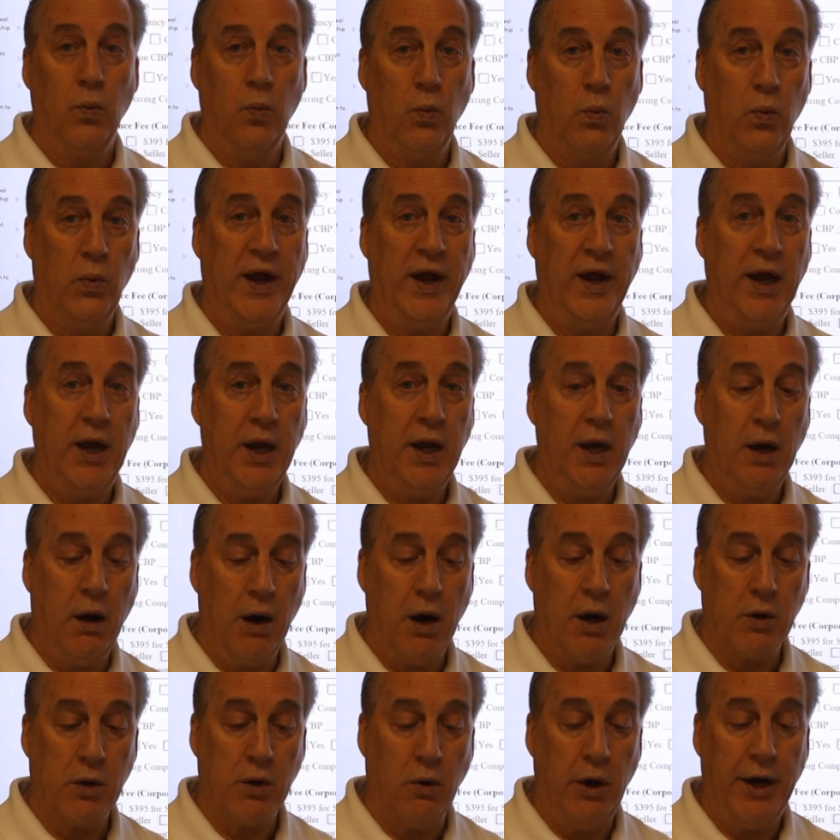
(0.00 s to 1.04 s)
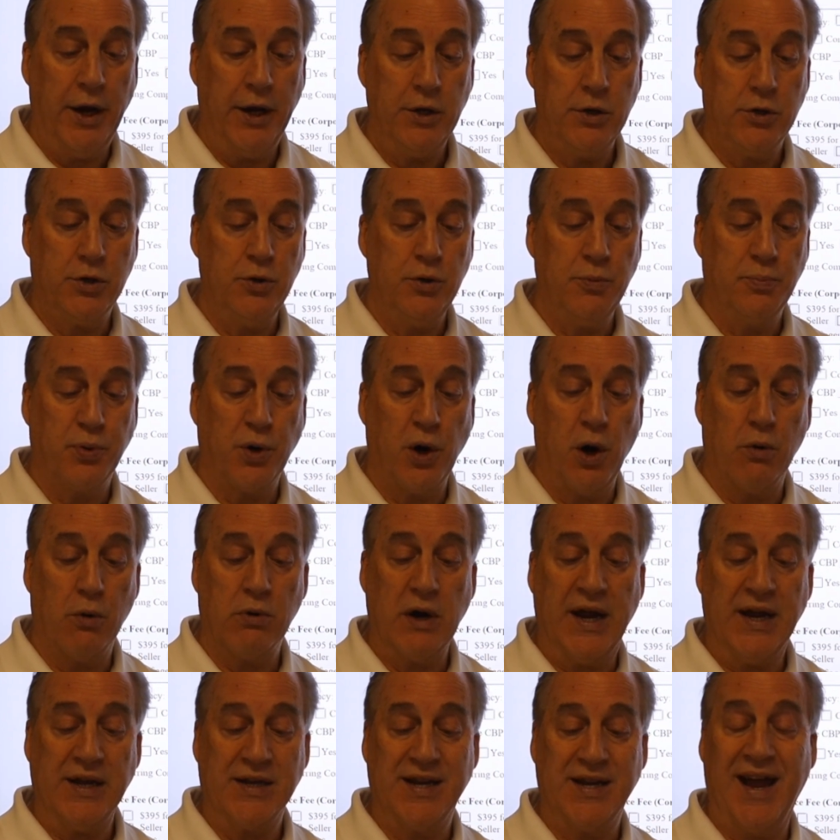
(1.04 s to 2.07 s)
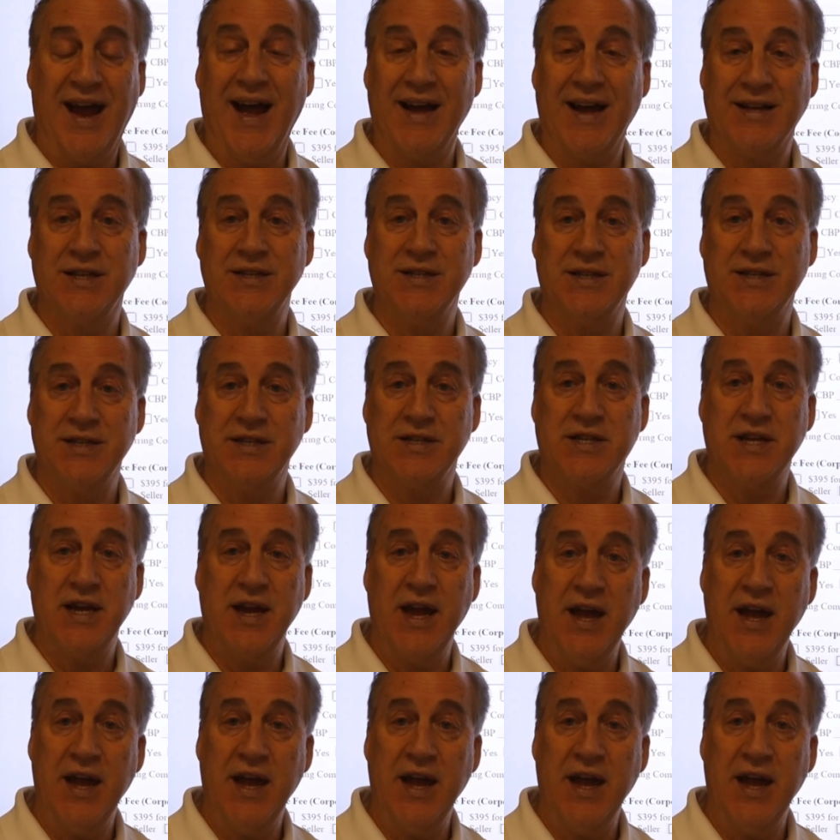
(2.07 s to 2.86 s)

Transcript: we are going to prorate taxes as